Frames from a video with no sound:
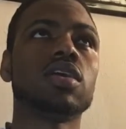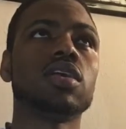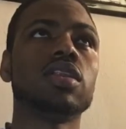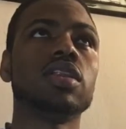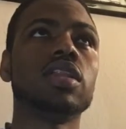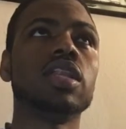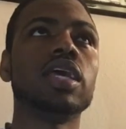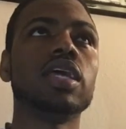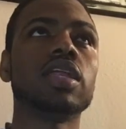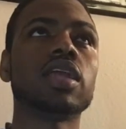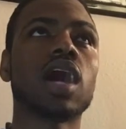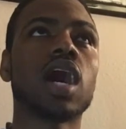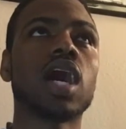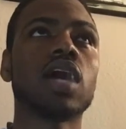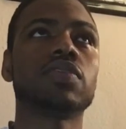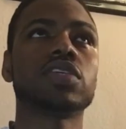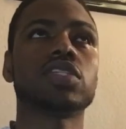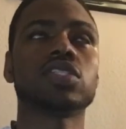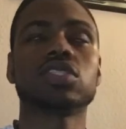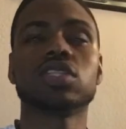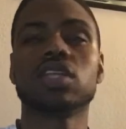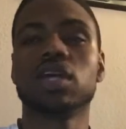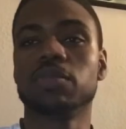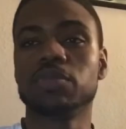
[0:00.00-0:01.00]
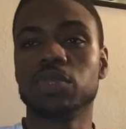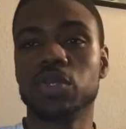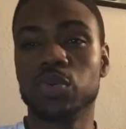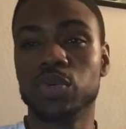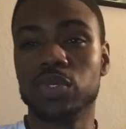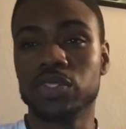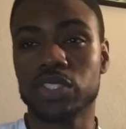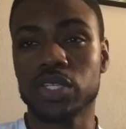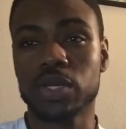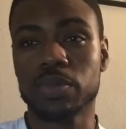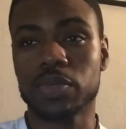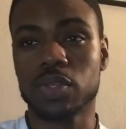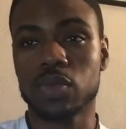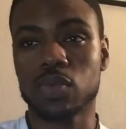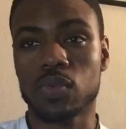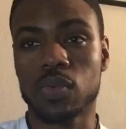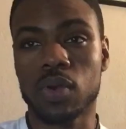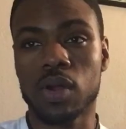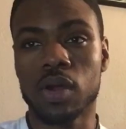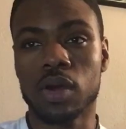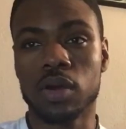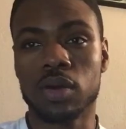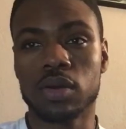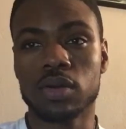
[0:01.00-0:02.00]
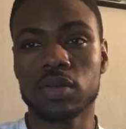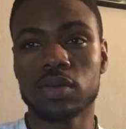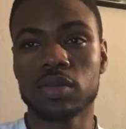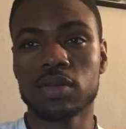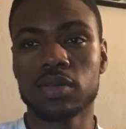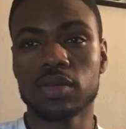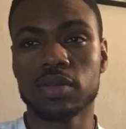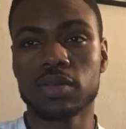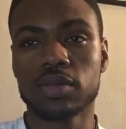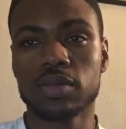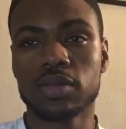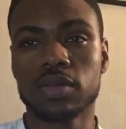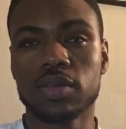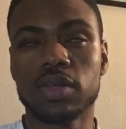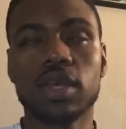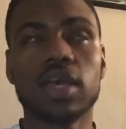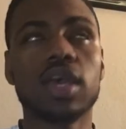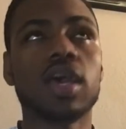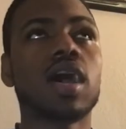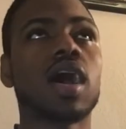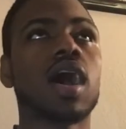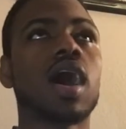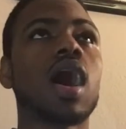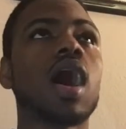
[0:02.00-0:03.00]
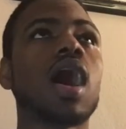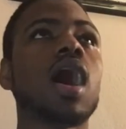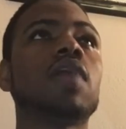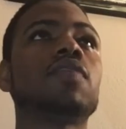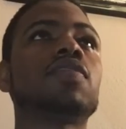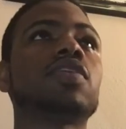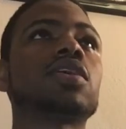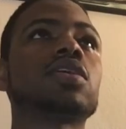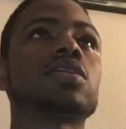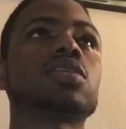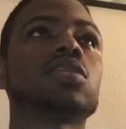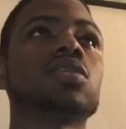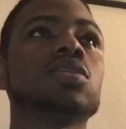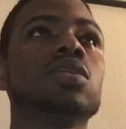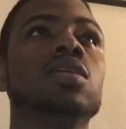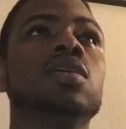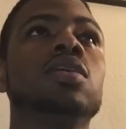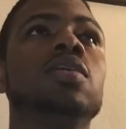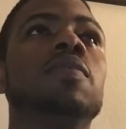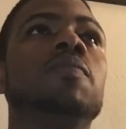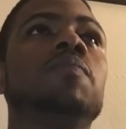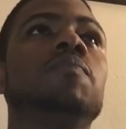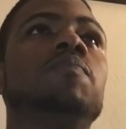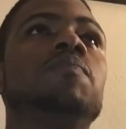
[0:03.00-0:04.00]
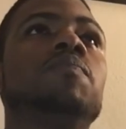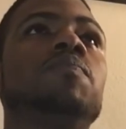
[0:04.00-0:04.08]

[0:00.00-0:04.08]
then obviously I'm doing something wrong. Obviously,